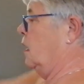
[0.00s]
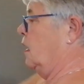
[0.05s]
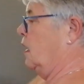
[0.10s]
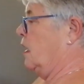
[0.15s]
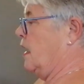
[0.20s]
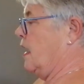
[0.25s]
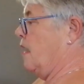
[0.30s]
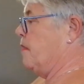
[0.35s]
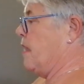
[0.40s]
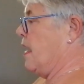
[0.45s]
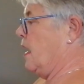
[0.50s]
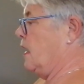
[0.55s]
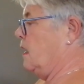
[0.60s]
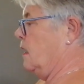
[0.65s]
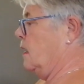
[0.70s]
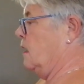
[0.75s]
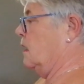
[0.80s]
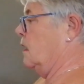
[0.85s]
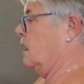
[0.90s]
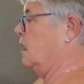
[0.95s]
Yeah, man.
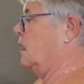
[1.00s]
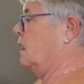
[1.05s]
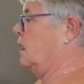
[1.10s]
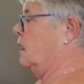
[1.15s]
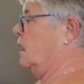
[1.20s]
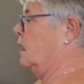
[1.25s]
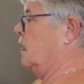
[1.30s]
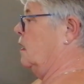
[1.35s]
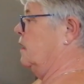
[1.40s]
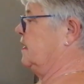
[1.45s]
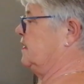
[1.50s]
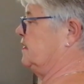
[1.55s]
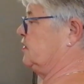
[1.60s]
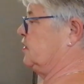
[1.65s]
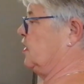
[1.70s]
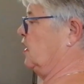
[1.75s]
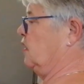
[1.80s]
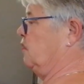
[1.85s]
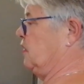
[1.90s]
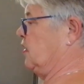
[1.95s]
This is
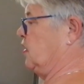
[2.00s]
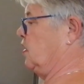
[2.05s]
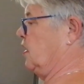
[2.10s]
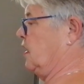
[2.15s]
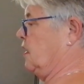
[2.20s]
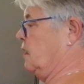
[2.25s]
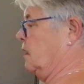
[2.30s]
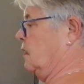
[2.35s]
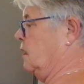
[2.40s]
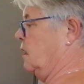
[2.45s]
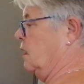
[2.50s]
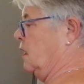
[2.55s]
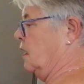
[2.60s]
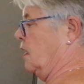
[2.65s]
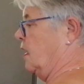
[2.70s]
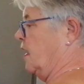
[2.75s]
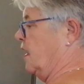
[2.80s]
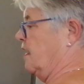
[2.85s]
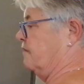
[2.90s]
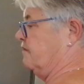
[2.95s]
gonna be good.
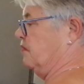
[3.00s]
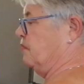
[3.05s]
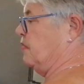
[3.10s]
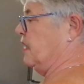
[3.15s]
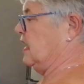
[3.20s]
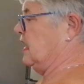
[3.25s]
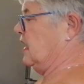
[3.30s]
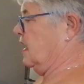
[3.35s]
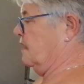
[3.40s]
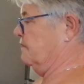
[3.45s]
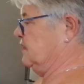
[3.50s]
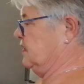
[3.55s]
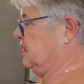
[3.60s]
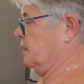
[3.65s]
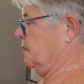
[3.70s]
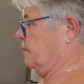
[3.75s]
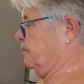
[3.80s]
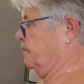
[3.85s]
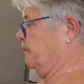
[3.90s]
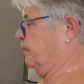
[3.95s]
Everybody loves
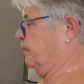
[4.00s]
it.